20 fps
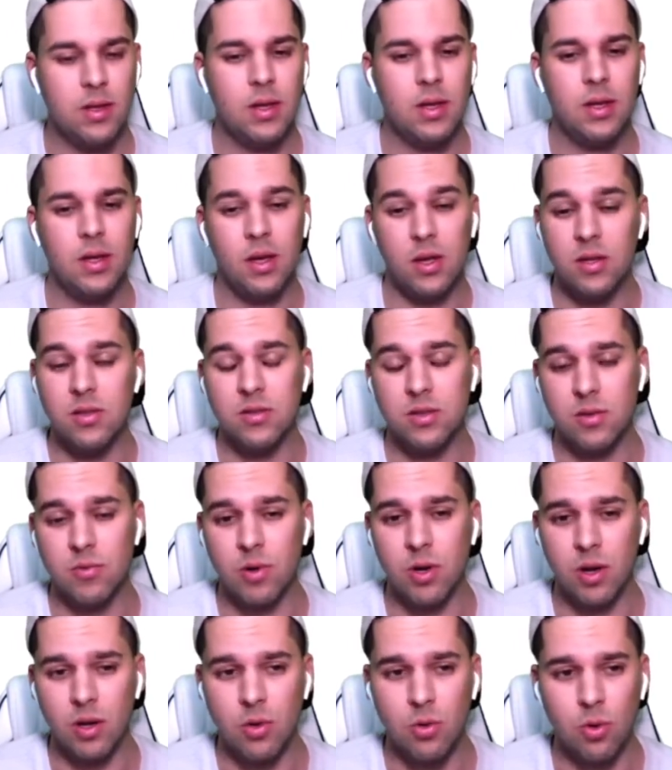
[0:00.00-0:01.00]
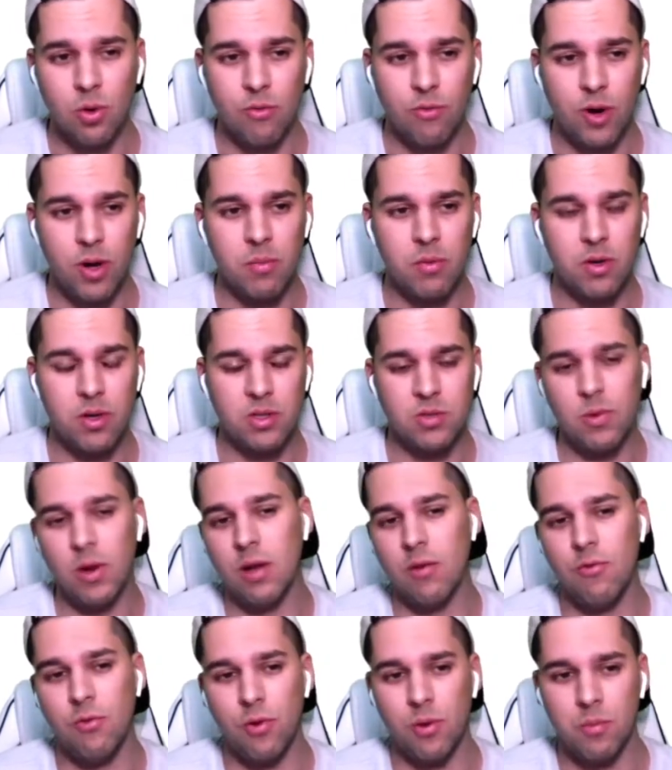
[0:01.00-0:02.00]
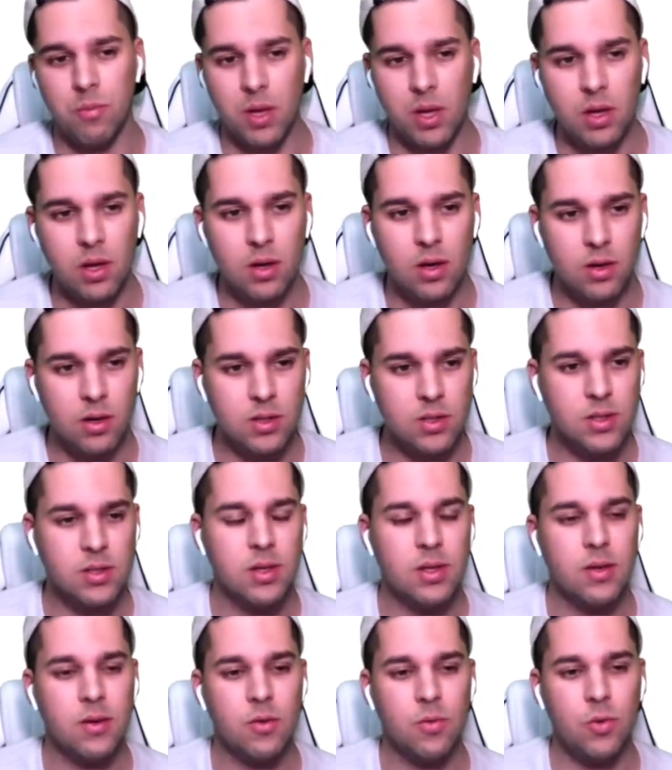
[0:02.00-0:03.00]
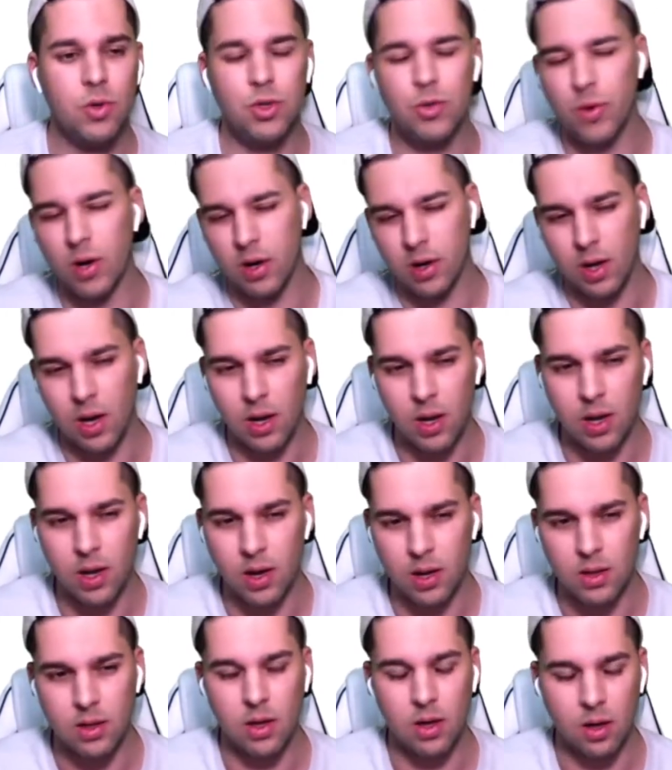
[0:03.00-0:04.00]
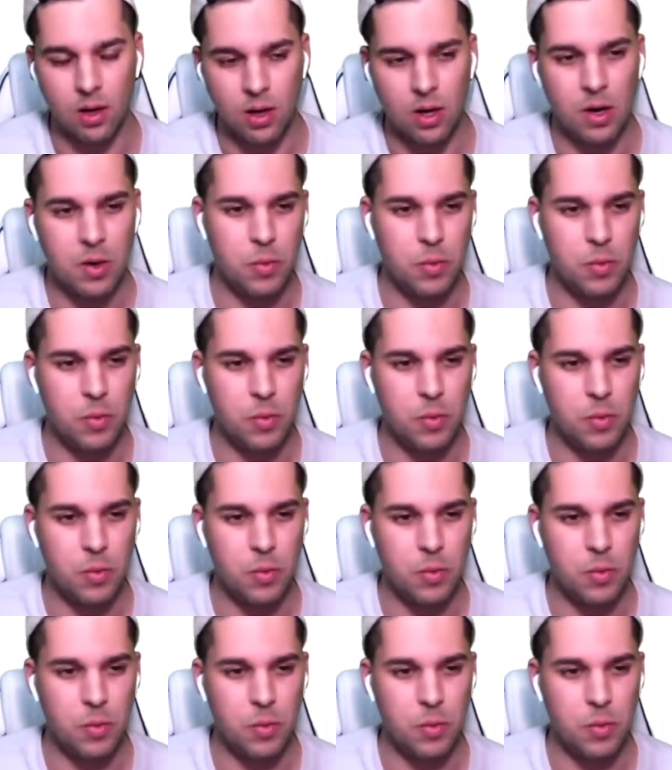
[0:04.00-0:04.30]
And it's a really cool framework as well for beginners, which we are again not going to cover.